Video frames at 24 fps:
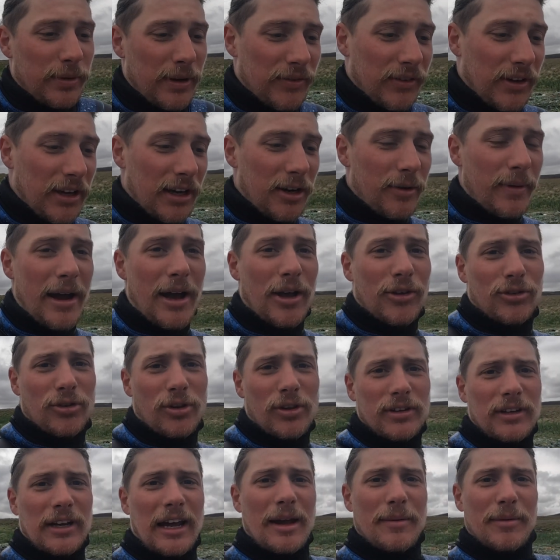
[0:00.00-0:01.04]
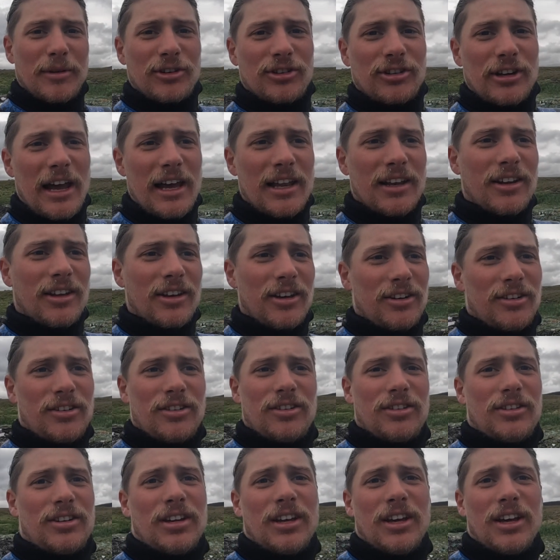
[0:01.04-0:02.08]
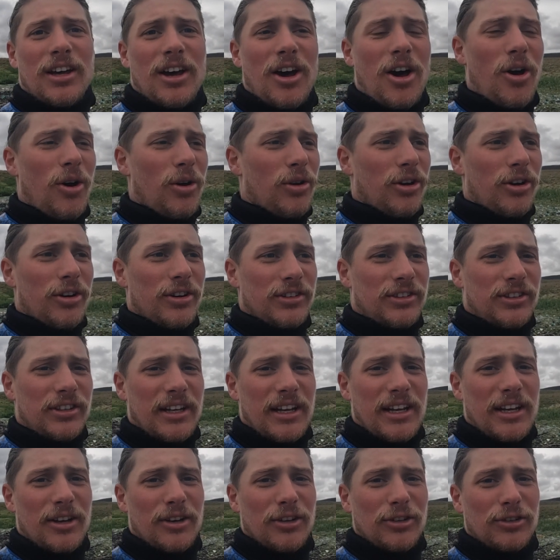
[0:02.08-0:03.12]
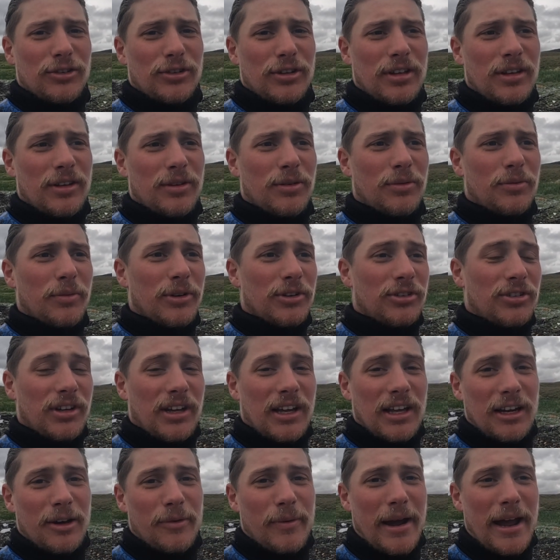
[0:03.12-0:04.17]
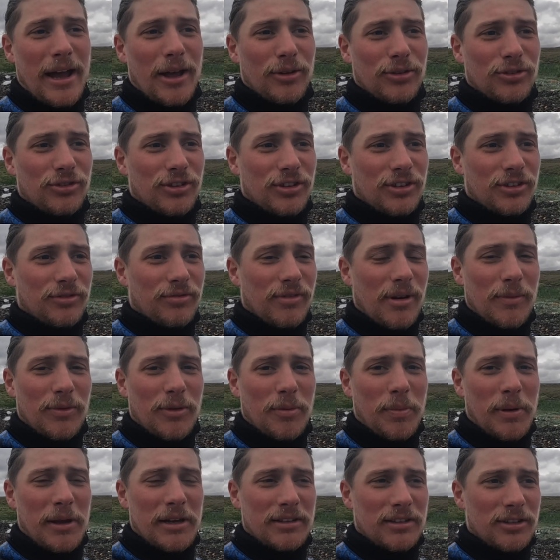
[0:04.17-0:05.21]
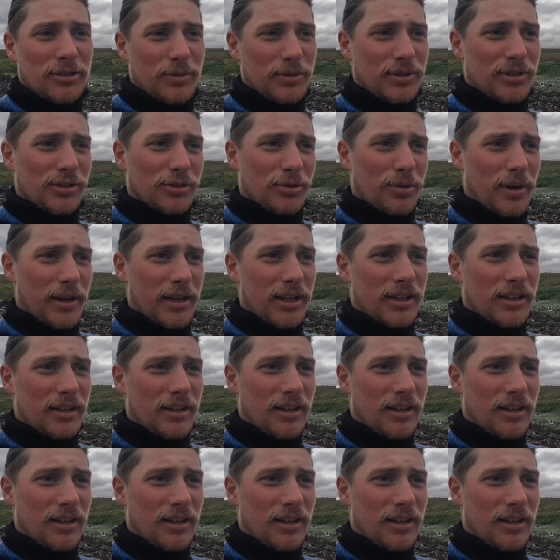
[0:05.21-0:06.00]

We have killer whales all the time in Shetland, a whole load of seals, which the killer whales just rip to pieces, which is quite